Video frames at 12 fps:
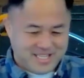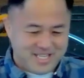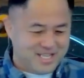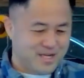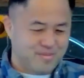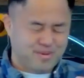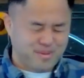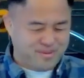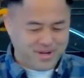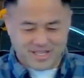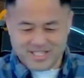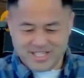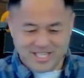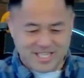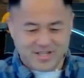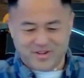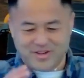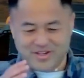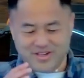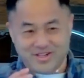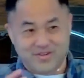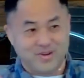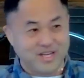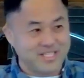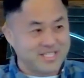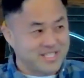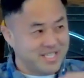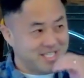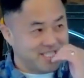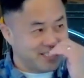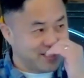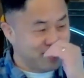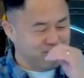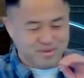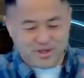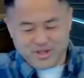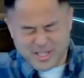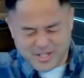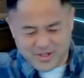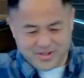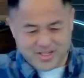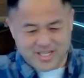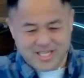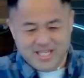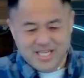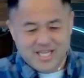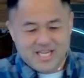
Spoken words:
you know, propelling or ways. There's no beauty to it.